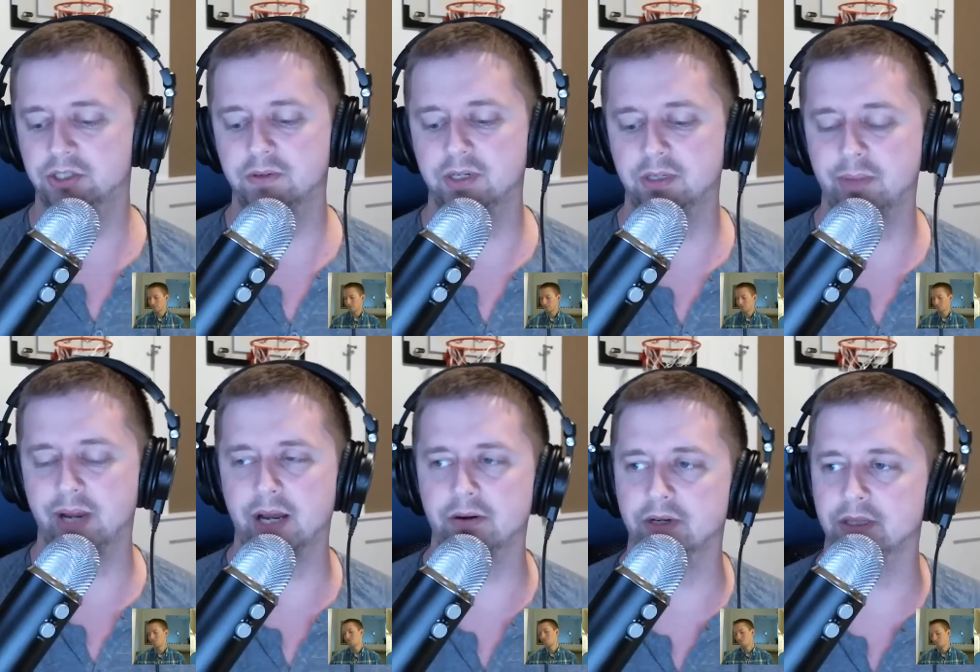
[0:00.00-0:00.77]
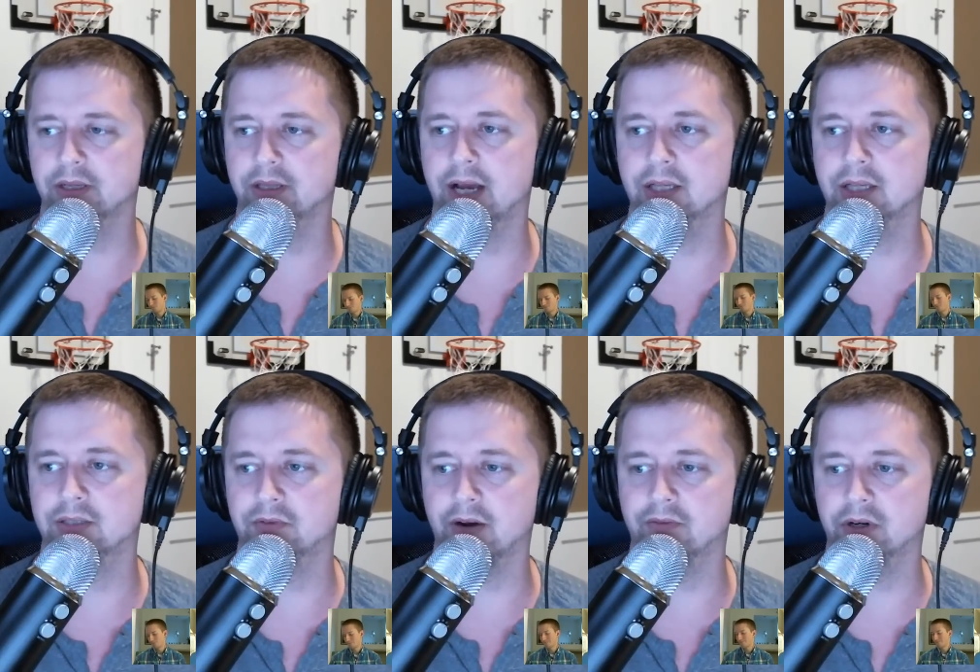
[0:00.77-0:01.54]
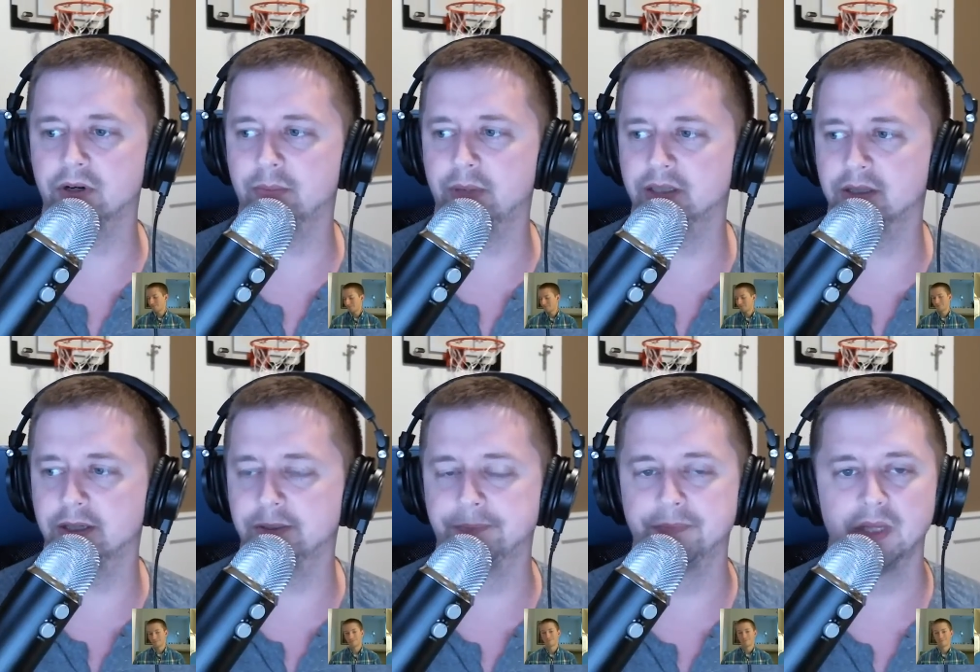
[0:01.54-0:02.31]
you need battery that lasts forever,
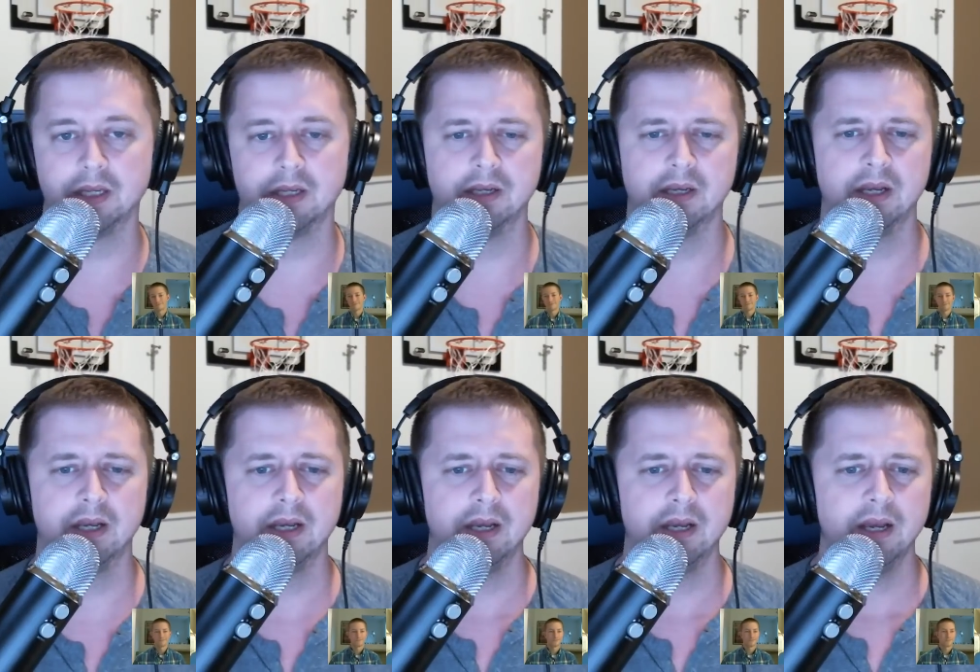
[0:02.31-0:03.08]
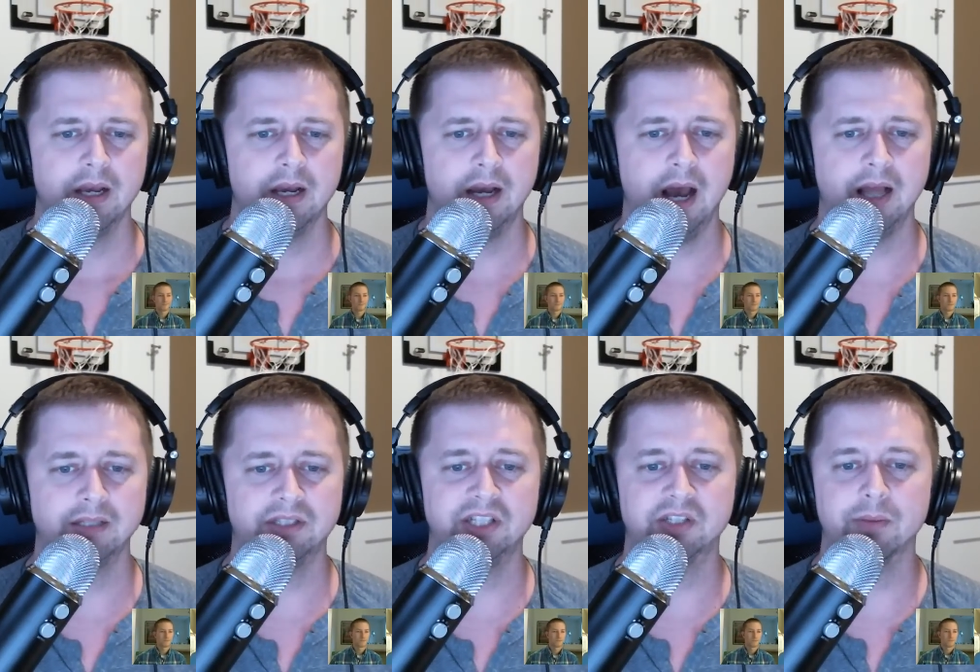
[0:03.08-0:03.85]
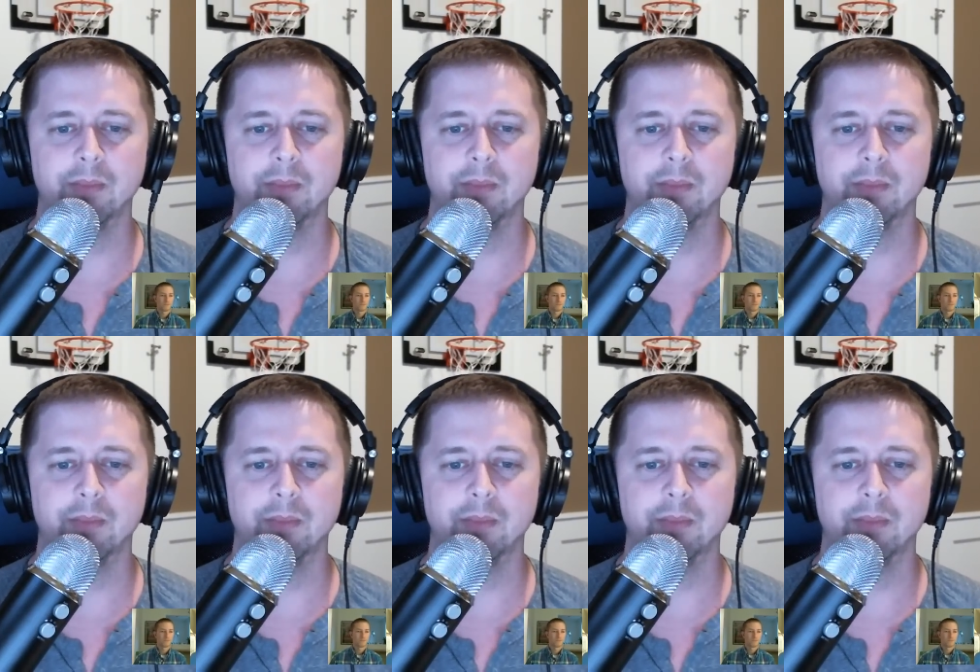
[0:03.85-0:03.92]
basically. Let's see. So